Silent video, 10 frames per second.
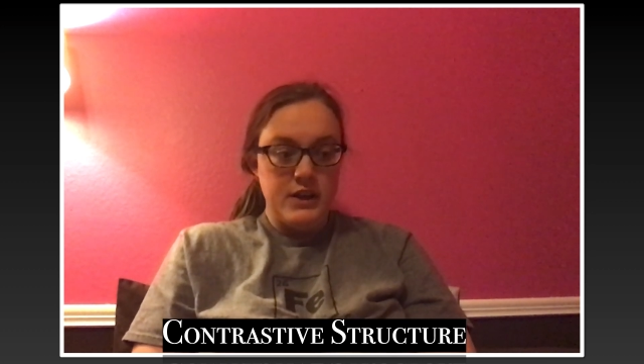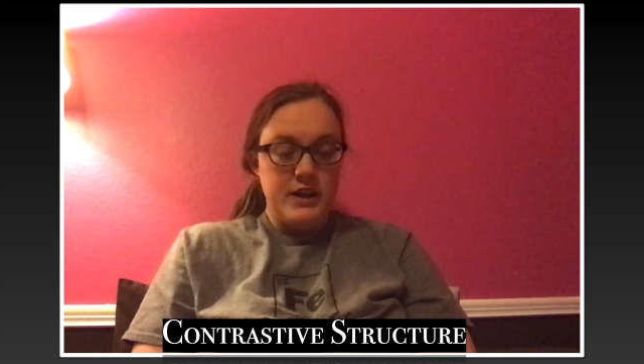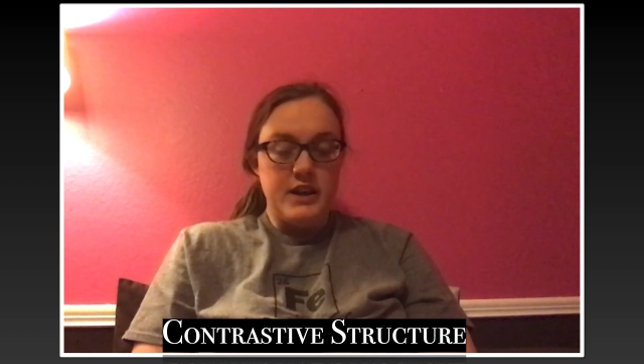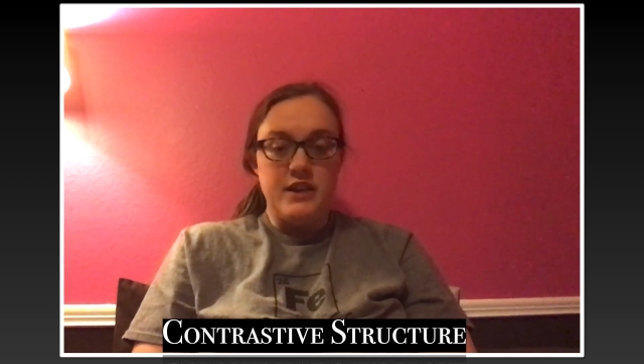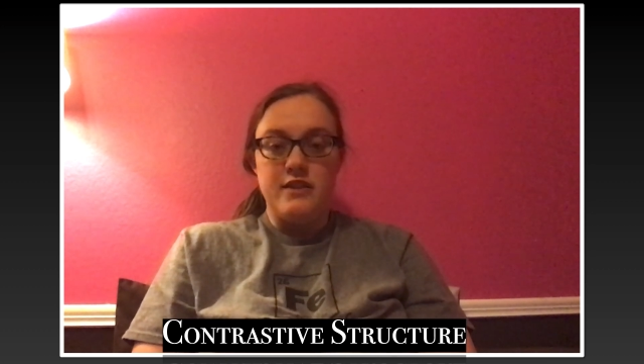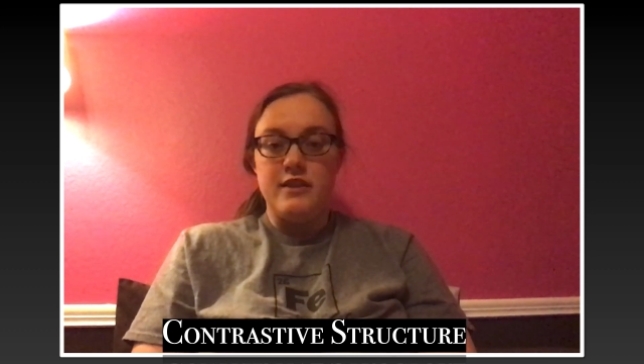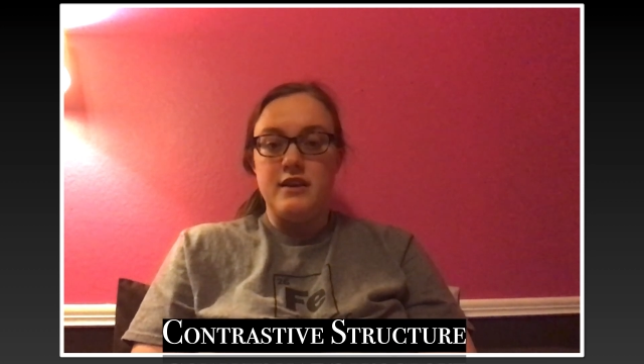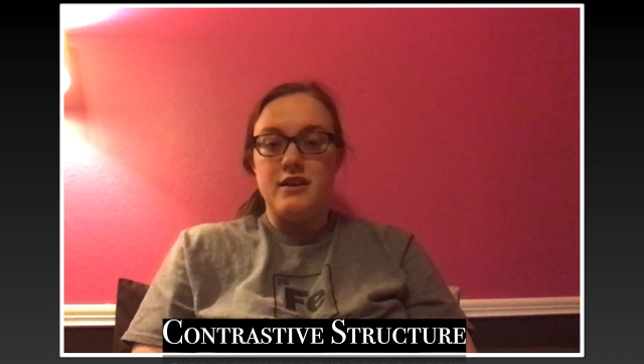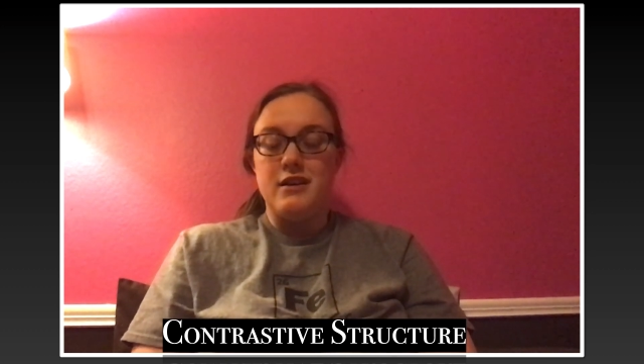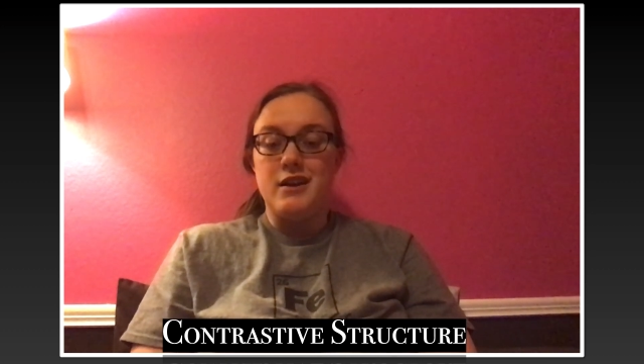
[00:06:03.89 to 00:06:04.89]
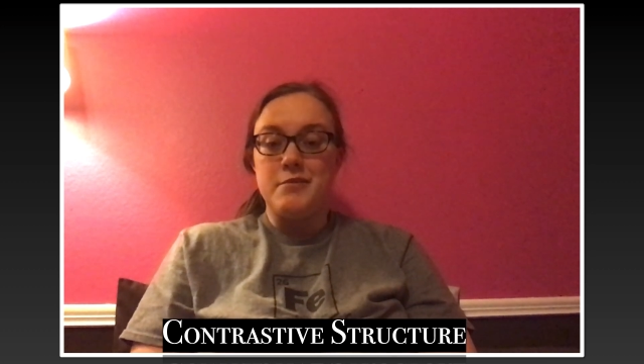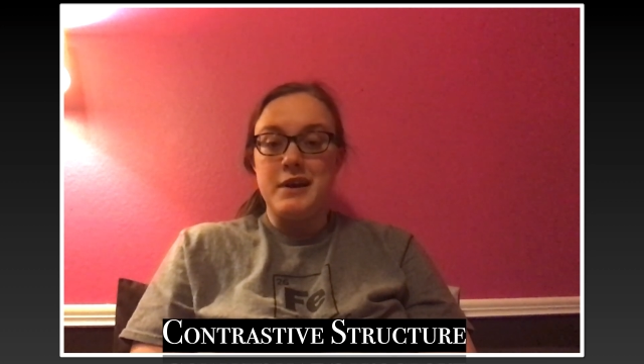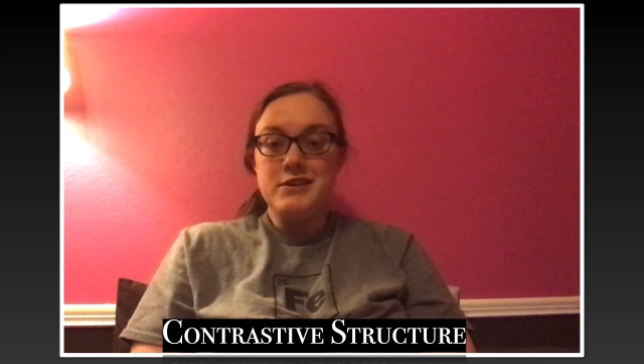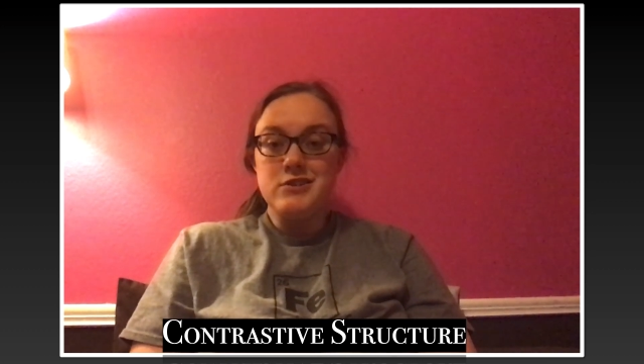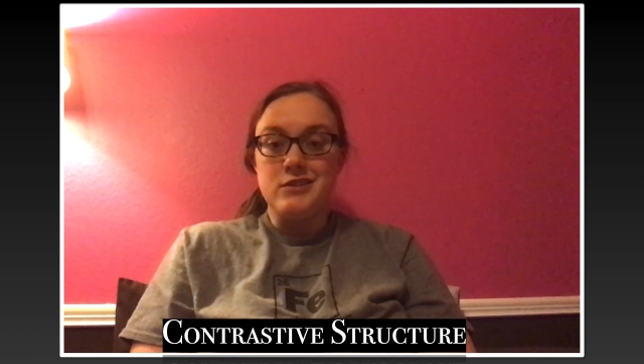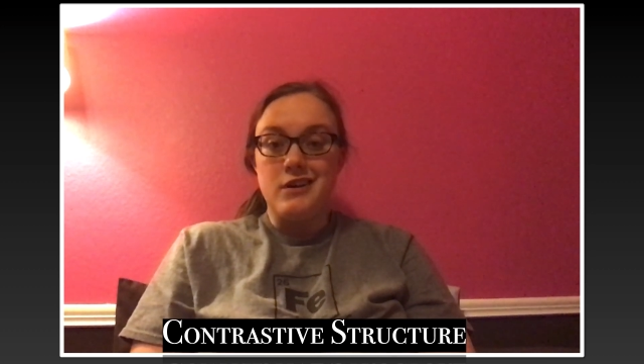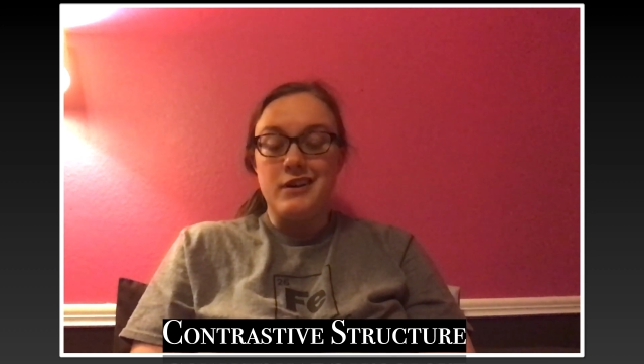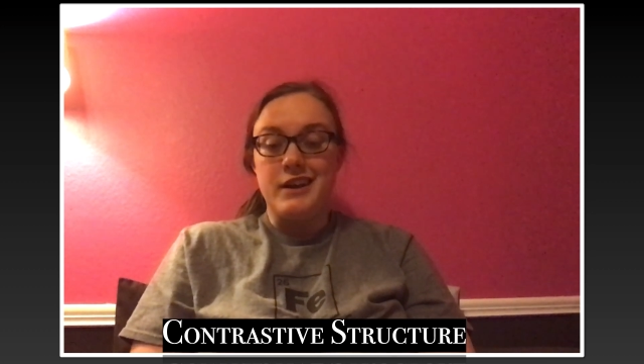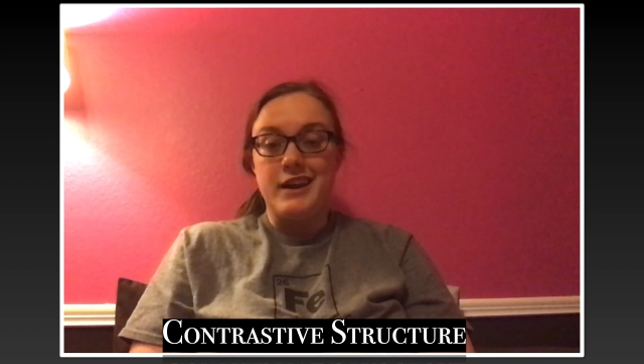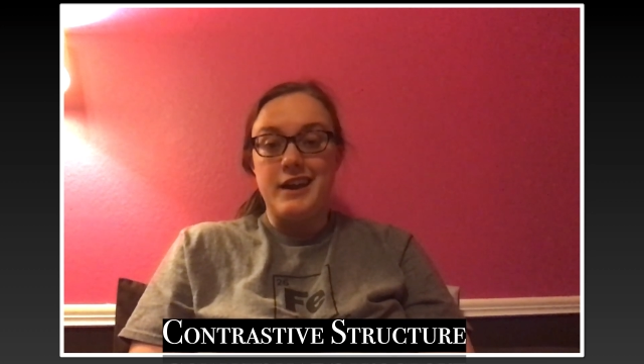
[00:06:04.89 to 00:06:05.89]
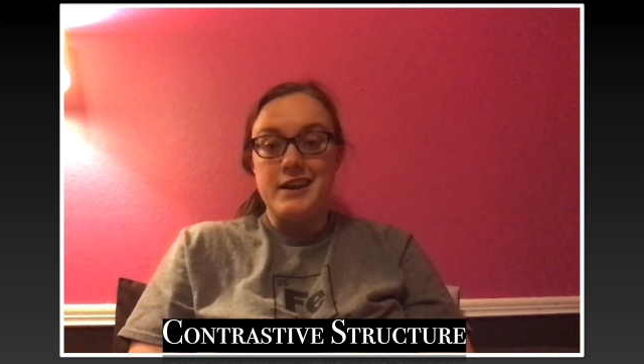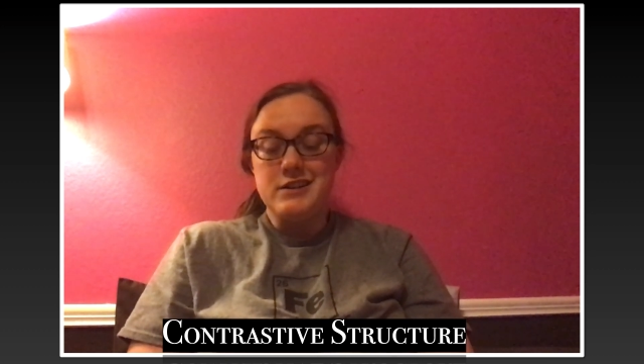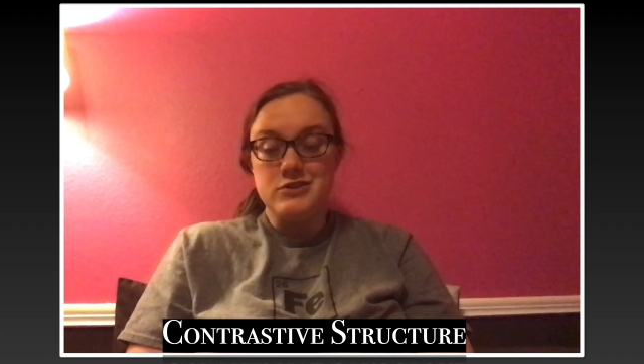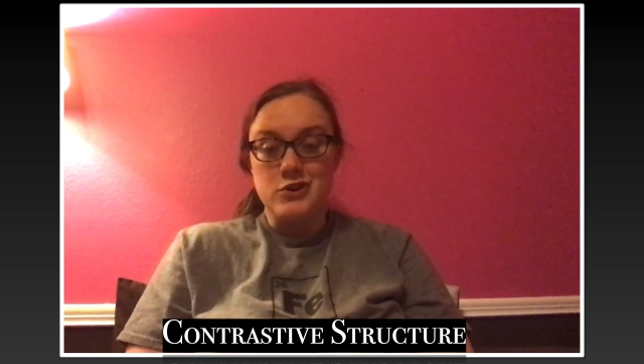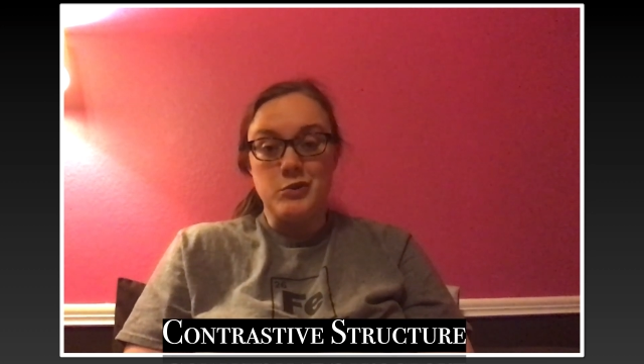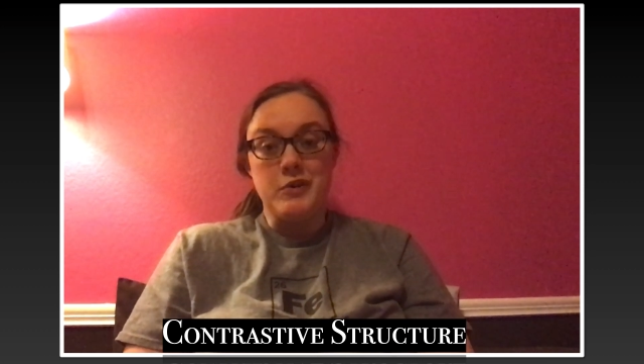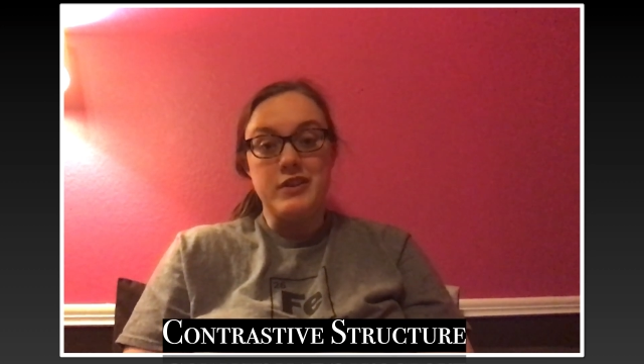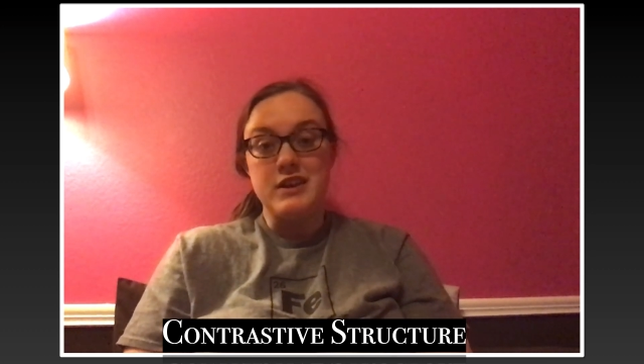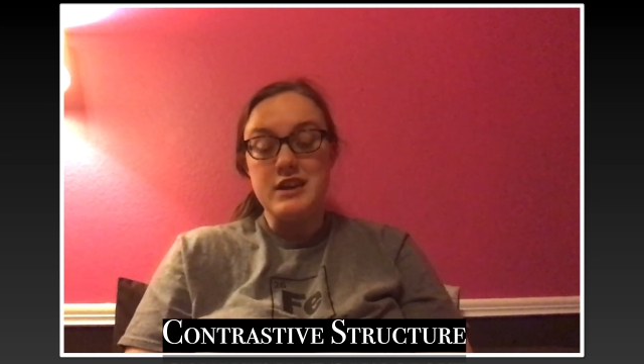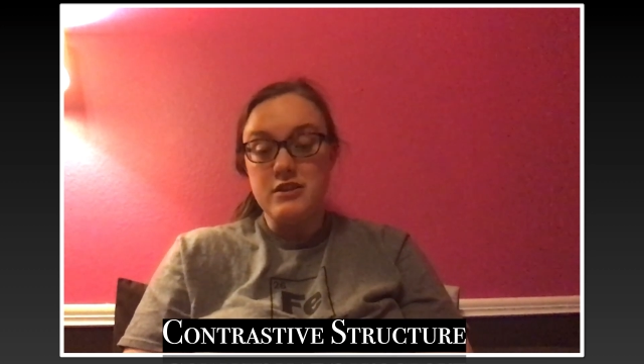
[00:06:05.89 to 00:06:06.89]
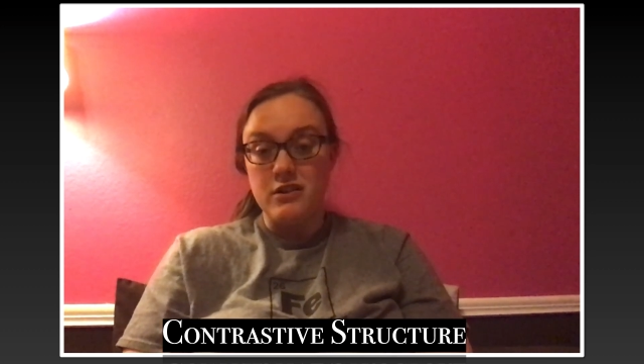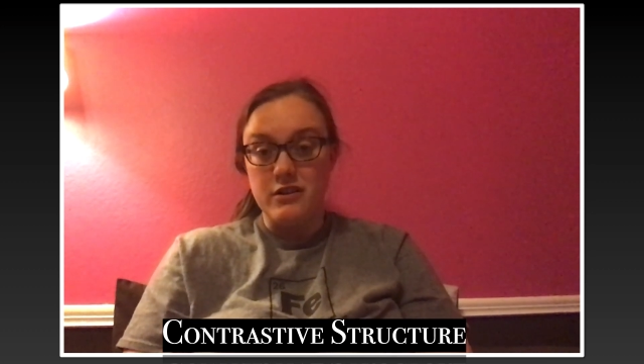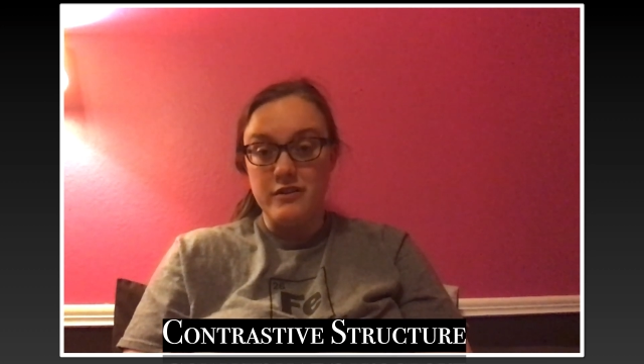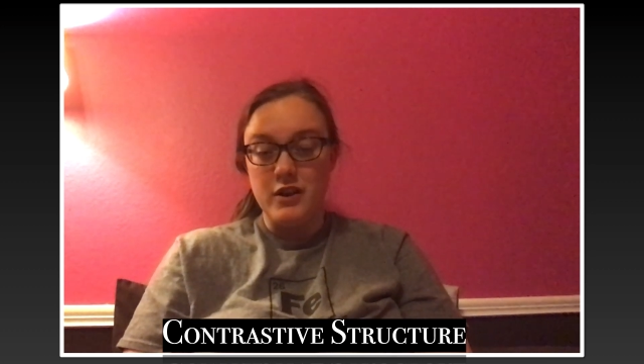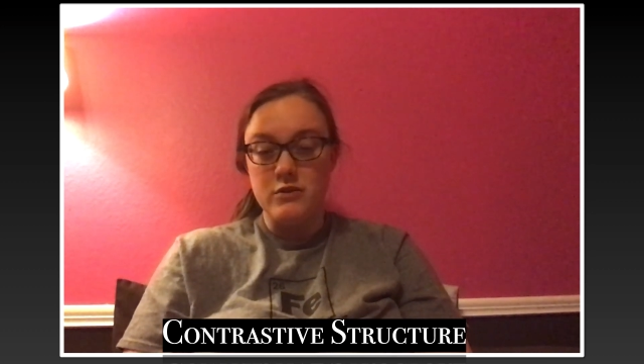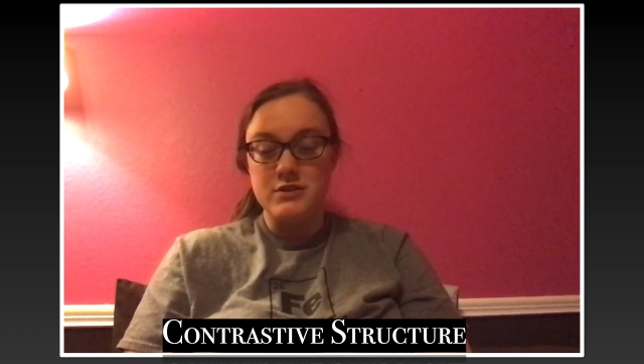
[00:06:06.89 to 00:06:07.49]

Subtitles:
And then I'm actually not going to answer with either of those.